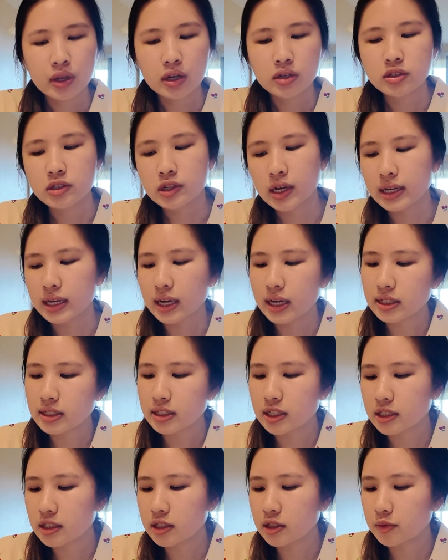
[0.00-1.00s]
So I guess
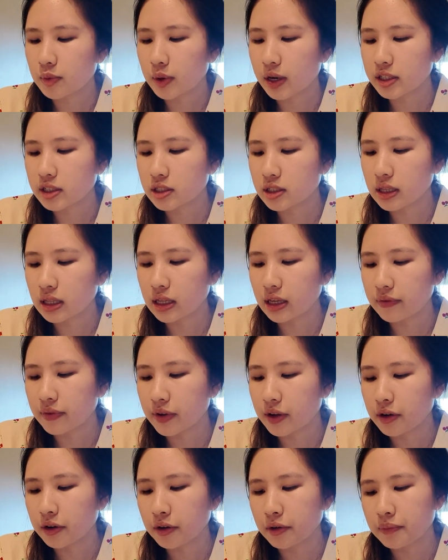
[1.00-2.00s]
this is where I should leave
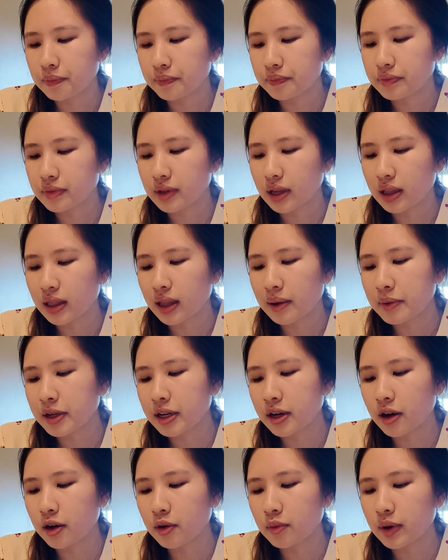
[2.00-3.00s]
you. Let me
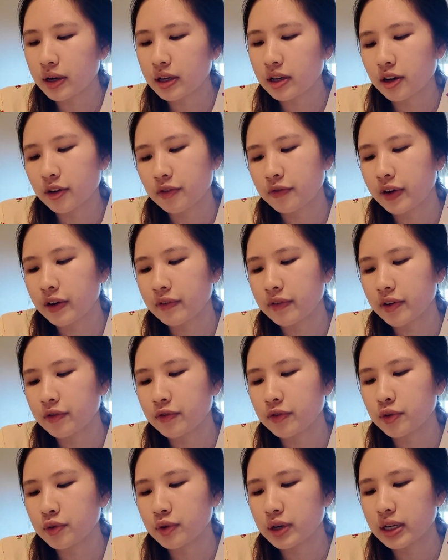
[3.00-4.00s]
know what your favorite
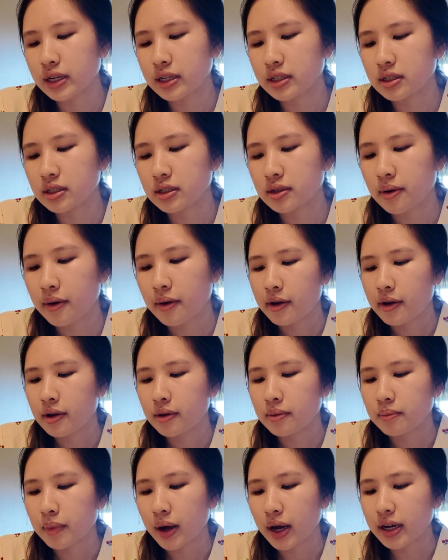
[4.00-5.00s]
food is.
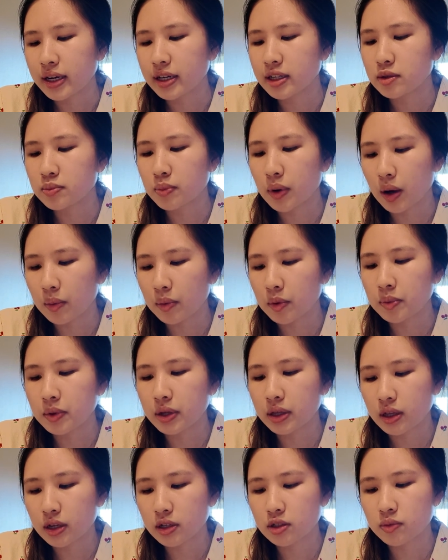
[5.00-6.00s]
Mine is probably
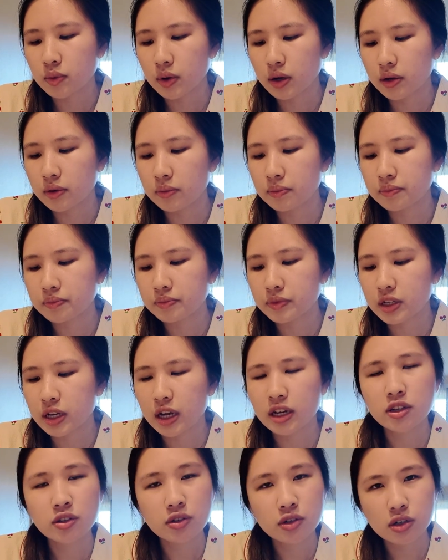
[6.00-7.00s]
this one.
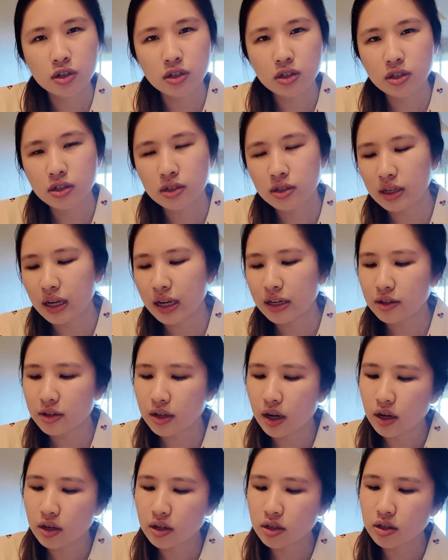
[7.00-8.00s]
Can you cook? Can you
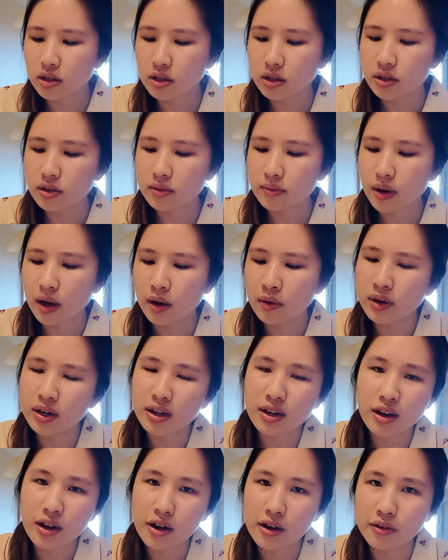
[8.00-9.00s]
not cook? I want
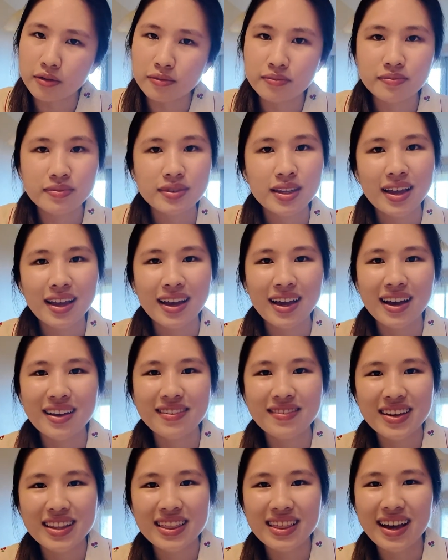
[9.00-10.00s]
to know. And
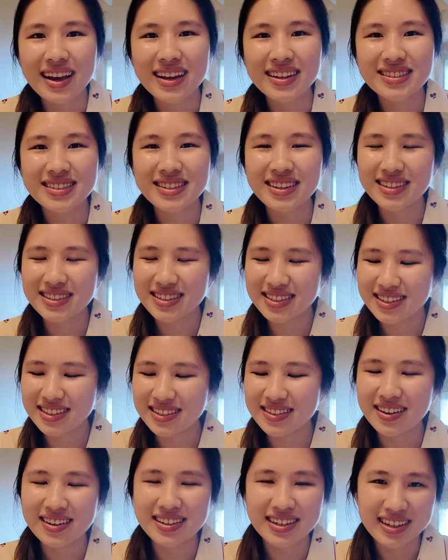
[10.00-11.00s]
with that, I'll see
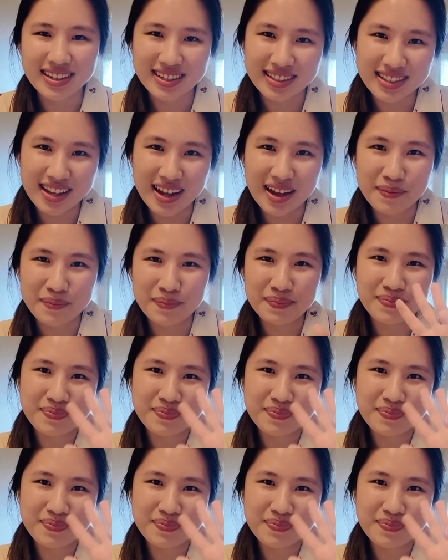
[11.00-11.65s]
you all next time.